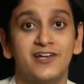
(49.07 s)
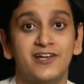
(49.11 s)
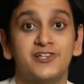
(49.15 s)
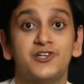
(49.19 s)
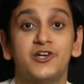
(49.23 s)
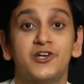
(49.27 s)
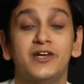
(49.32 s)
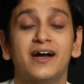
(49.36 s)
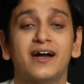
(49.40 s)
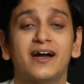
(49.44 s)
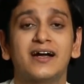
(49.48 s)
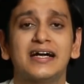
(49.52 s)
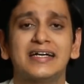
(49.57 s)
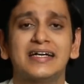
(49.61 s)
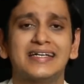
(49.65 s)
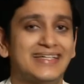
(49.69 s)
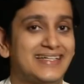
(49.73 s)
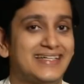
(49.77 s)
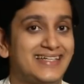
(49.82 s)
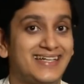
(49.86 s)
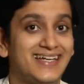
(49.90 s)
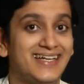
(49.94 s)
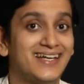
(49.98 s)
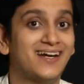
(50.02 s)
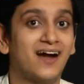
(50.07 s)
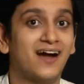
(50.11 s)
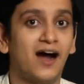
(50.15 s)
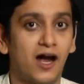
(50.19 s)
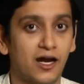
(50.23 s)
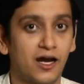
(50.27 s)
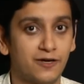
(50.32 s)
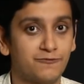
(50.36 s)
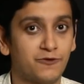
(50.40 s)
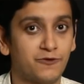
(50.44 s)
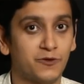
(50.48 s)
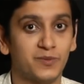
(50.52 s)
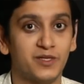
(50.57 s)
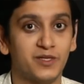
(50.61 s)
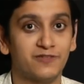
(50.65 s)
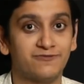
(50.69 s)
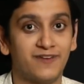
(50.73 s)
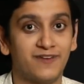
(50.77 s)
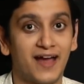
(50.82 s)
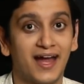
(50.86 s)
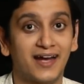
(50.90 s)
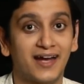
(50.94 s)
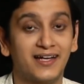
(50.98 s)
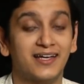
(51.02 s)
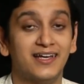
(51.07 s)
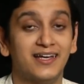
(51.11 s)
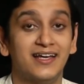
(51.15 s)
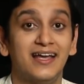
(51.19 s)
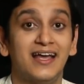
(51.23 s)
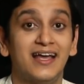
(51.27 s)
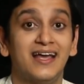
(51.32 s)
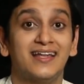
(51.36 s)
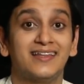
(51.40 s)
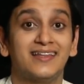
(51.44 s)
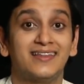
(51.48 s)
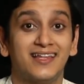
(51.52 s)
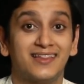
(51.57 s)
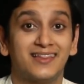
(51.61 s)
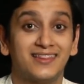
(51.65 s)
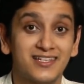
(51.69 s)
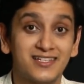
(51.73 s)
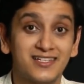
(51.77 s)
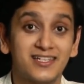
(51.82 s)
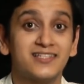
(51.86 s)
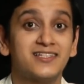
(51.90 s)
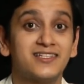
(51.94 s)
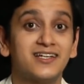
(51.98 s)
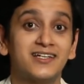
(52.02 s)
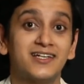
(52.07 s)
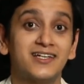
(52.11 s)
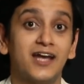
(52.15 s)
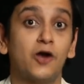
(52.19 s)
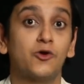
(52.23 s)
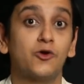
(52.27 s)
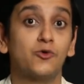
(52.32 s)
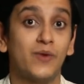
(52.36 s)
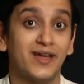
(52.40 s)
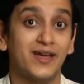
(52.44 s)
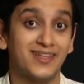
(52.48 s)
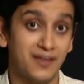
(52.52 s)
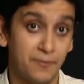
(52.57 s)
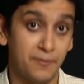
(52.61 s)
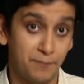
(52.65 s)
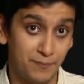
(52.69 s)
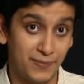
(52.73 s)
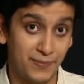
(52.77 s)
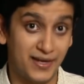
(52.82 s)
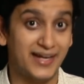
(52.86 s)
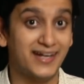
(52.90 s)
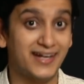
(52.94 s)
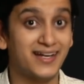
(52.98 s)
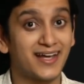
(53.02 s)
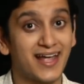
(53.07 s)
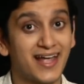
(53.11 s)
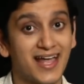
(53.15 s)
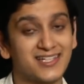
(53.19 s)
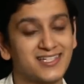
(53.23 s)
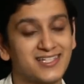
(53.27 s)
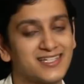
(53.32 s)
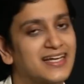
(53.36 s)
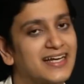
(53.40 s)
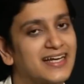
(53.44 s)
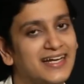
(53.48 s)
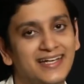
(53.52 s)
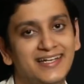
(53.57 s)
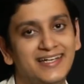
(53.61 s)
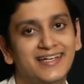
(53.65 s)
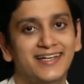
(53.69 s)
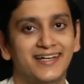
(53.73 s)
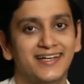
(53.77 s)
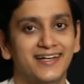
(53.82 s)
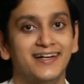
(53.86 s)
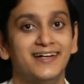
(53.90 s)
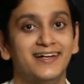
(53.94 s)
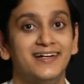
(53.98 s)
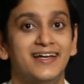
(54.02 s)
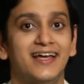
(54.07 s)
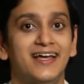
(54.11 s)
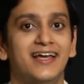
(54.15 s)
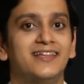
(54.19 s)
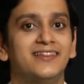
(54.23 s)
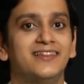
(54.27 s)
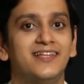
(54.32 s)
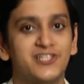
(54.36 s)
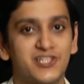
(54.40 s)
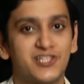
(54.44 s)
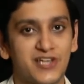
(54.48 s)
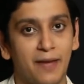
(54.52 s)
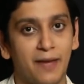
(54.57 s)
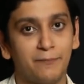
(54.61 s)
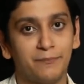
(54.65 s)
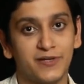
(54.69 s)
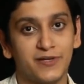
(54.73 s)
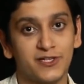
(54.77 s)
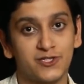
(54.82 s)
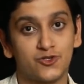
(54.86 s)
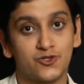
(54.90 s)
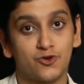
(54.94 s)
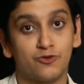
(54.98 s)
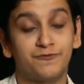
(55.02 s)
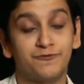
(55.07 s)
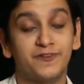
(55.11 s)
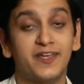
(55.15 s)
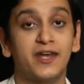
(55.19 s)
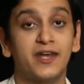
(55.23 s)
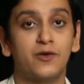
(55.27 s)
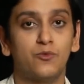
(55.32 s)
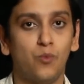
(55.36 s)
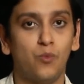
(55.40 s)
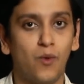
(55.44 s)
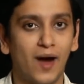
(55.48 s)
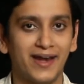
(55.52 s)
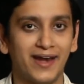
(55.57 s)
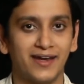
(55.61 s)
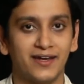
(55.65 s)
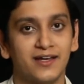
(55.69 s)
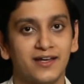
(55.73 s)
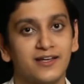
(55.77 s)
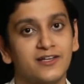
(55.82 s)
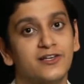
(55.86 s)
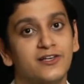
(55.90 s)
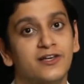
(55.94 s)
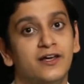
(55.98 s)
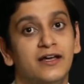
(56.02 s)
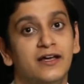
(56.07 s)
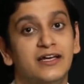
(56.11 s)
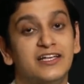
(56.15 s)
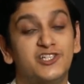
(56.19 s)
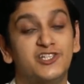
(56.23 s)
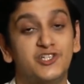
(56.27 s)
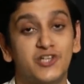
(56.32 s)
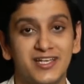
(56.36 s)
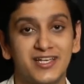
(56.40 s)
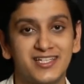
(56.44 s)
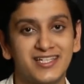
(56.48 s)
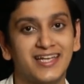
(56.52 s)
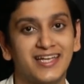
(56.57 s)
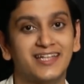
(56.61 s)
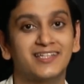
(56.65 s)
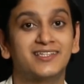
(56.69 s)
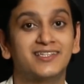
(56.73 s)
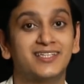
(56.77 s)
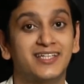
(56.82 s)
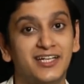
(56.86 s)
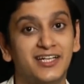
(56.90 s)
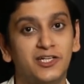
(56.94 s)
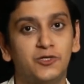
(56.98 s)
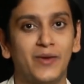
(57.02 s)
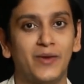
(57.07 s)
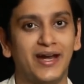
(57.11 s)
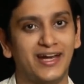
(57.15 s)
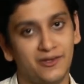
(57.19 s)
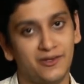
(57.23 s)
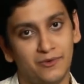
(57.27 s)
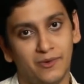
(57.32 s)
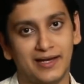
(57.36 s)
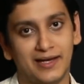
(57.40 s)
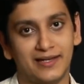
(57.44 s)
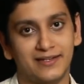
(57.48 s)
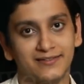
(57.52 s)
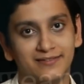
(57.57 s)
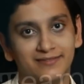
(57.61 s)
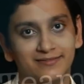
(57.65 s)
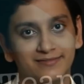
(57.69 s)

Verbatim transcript: Sri Lanka can take heart from the fact that this is the ground where they played against India in the Champions Trophy and won, chasing 321.